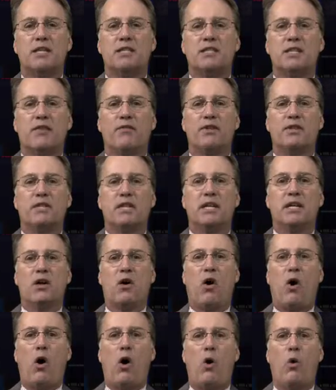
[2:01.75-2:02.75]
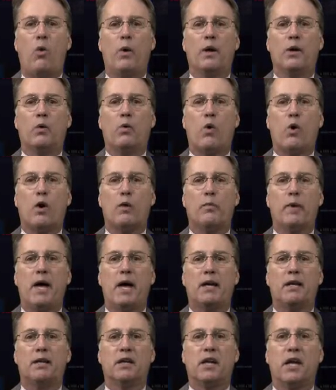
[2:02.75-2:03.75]
at 17 all when
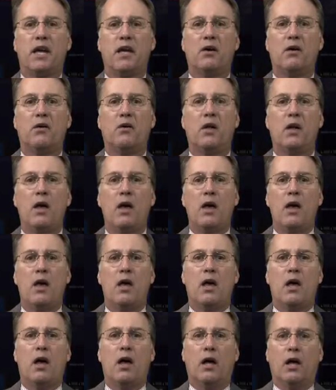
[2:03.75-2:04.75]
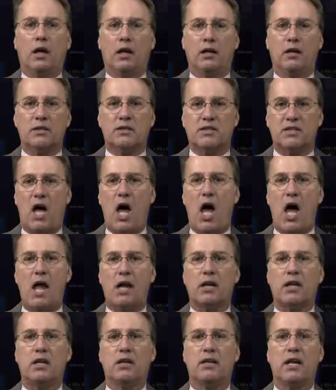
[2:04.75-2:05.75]
quarterback Mikhail uh,
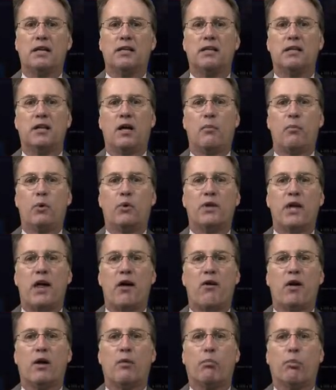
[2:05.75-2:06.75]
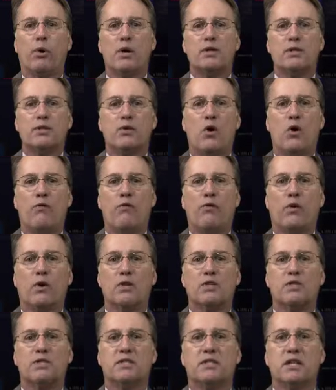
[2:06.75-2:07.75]
Lazat connected up with Eric Briscoe for
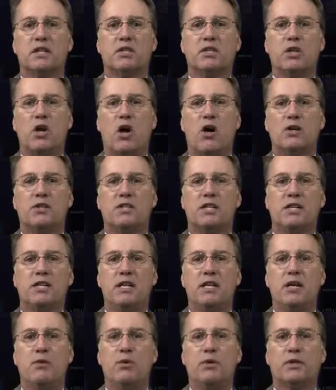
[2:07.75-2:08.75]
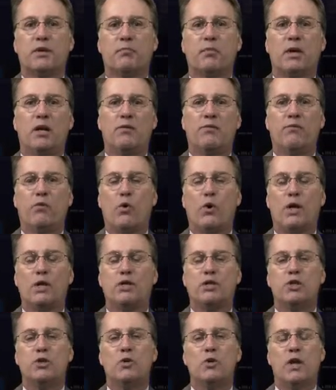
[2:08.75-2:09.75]
a six yard TD with a minute
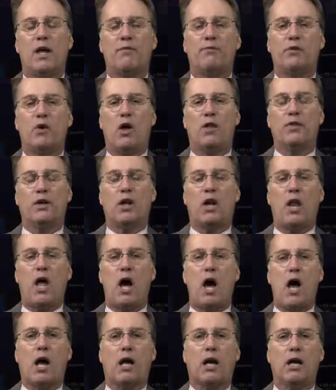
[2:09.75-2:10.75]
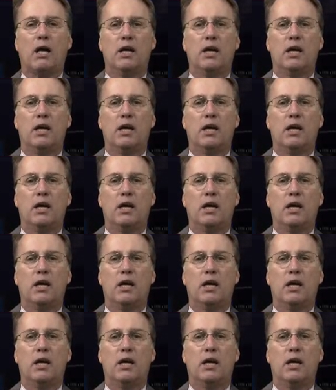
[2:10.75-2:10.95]
42 left on the clock.